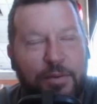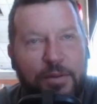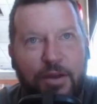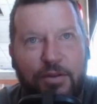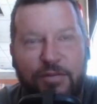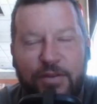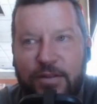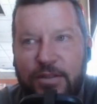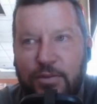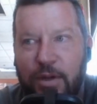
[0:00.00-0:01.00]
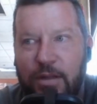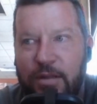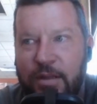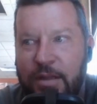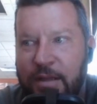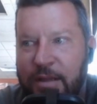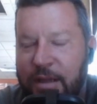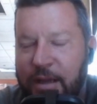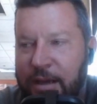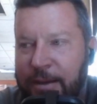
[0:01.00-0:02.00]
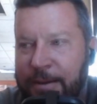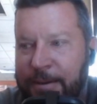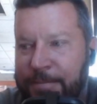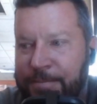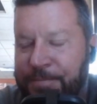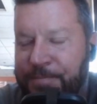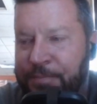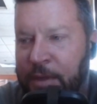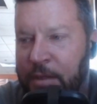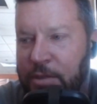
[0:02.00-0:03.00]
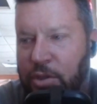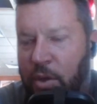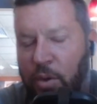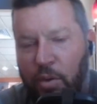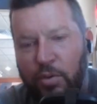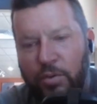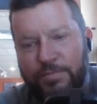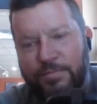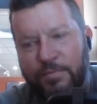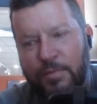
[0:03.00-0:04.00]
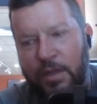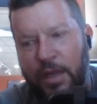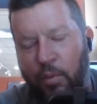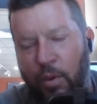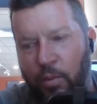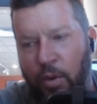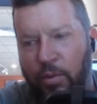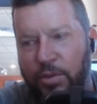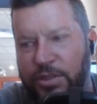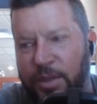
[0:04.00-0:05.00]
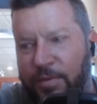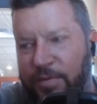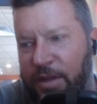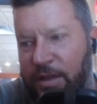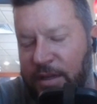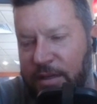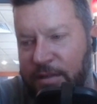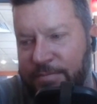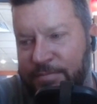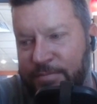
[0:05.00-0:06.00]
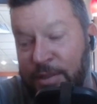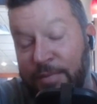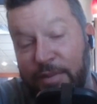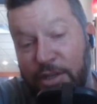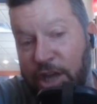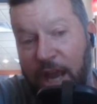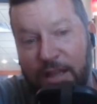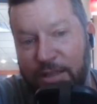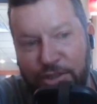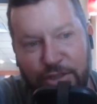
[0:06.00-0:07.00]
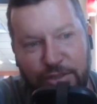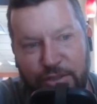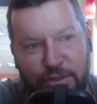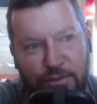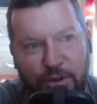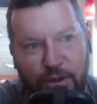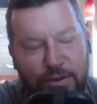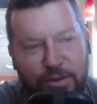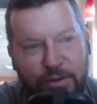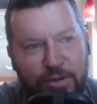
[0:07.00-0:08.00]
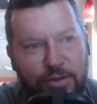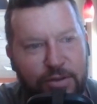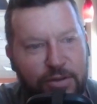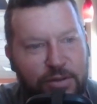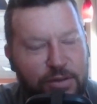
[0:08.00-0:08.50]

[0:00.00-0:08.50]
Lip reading: probably how you felt as well. Um, so yeah, what were some of the challenges throughout your